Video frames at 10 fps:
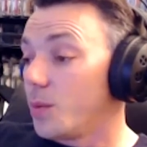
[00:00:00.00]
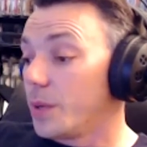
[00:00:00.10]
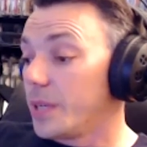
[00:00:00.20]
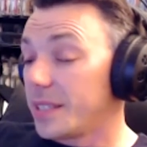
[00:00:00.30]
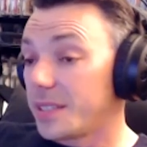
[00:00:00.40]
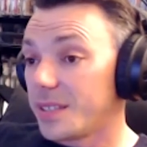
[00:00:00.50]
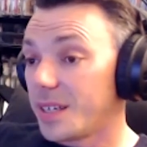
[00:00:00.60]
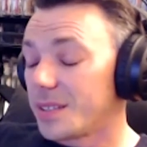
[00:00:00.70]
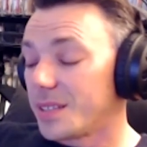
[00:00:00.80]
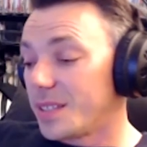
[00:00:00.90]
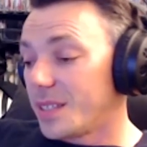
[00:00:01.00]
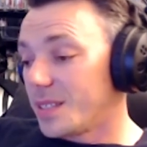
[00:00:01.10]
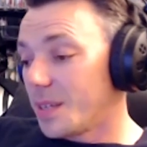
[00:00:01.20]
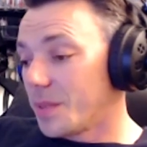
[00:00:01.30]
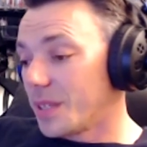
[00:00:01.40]
well, yes, it does. It, it's
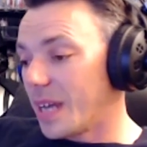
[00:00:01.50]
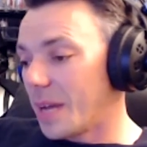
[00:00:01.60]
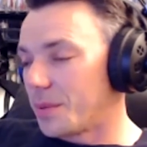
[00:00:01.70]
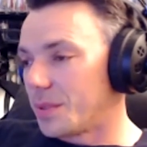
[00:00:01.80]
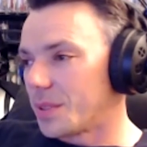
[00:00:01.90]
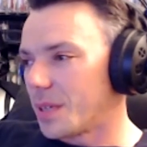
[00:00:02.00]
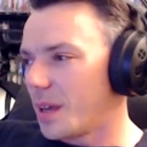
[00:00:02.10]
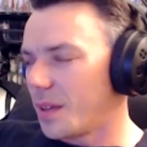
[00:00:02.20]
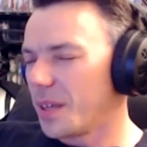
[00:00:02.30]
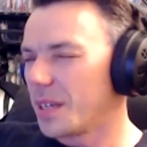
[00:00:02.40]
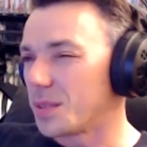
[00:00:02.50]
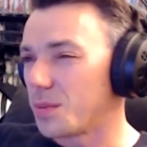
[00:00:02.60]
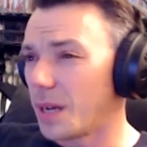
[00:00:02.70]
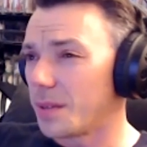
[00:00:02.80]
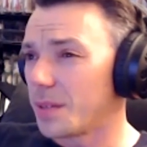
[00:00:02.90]
something that happens. I, I think it's.
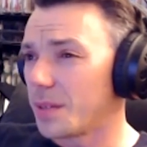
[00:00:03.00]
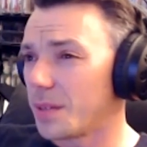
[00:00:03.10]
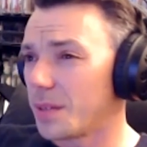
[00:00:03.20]
I don't